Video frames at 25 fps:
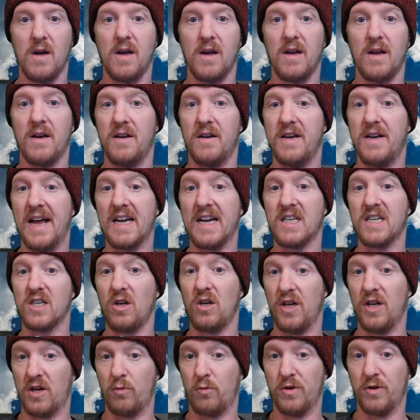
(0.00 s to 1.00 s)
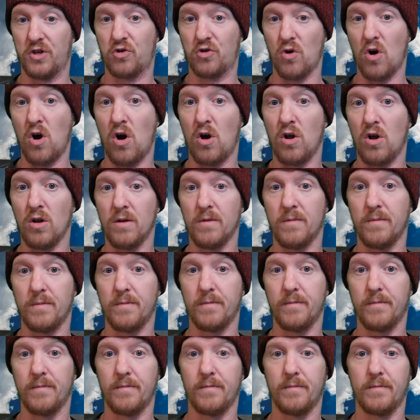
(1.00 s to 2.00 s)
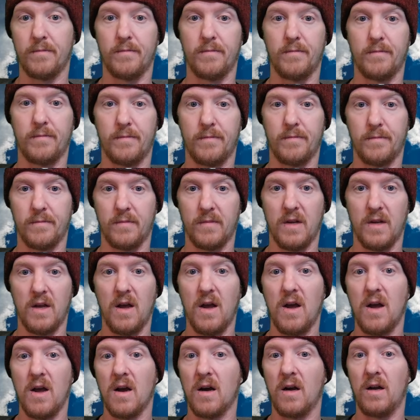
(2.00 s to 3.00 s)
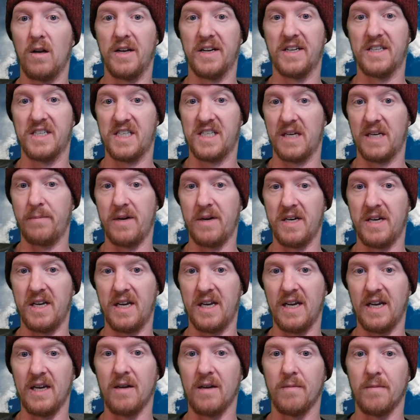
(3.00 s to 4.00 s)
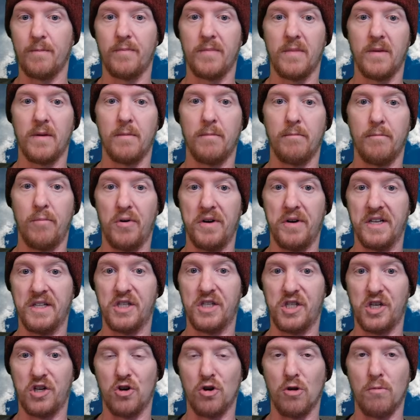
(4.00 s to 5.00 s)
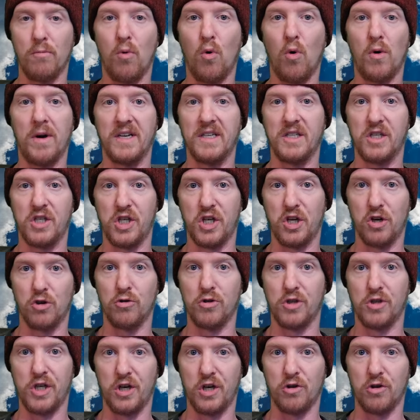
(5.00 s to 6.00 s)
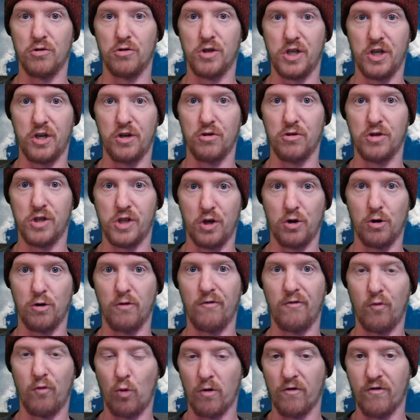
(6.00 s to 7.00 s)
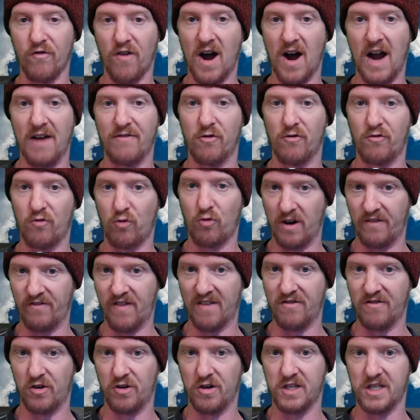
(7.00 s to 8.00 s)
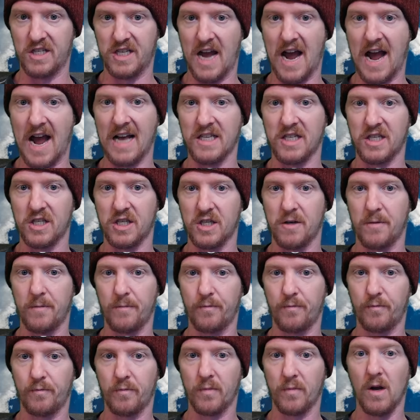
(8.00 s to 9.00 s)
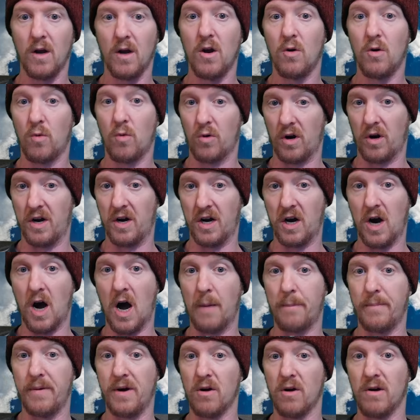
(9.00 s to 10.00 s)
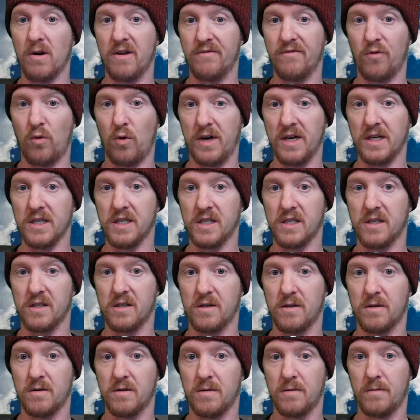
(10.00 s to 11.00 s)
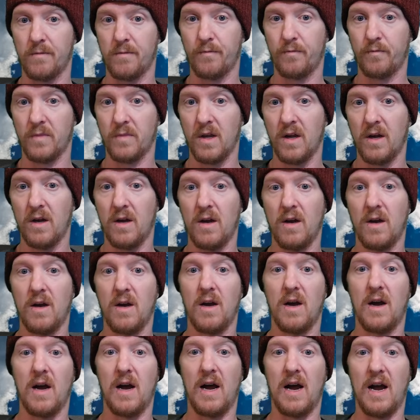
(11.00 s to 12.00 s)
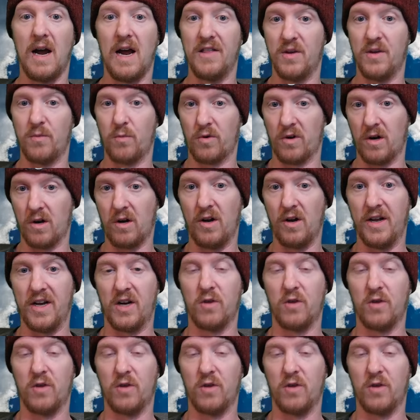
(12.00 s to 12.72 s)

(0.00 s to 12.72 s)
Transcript: Next, click Withdrawal, click ZBD, put in 0.00045 for 4,500 sats. We're going to copy our invoice, and then we're going to click